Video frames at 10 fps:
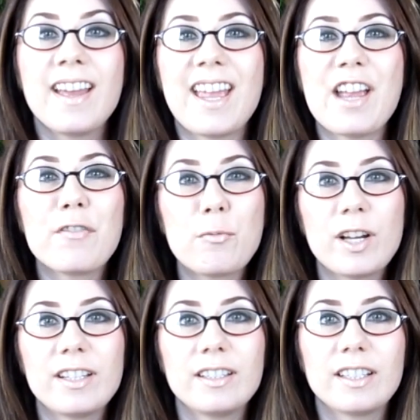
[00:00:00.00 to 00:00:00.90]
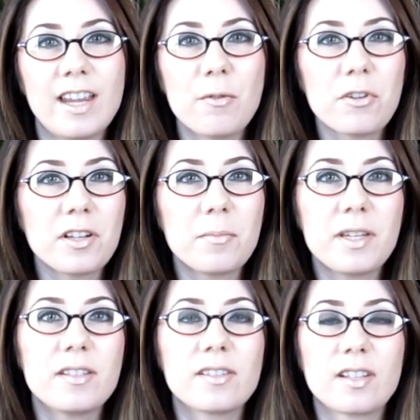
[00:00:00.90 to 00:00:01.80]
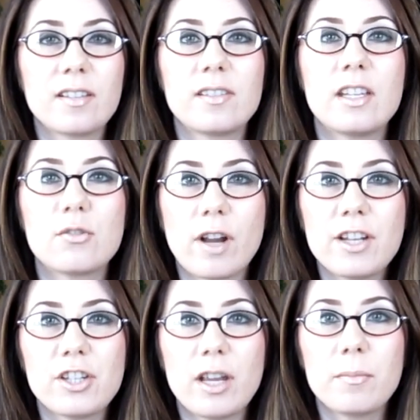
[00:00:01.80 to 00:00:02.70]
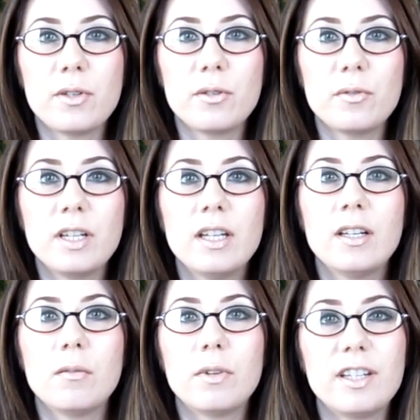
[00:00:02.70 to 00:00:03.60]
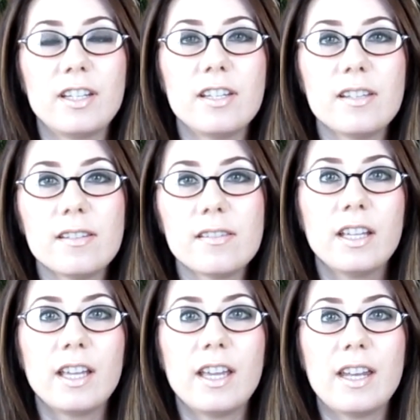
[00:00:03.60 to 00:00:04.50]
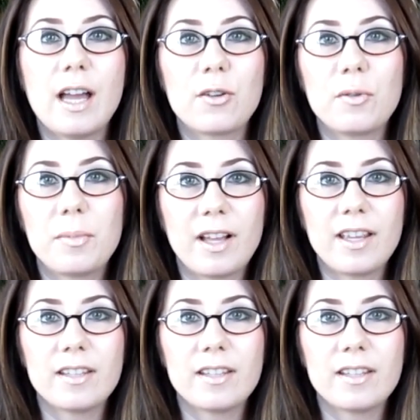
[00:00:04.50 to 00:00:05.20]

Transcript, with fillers: Hey everyone, today we're going to be discussing dry shampoo, what it is, and how to apply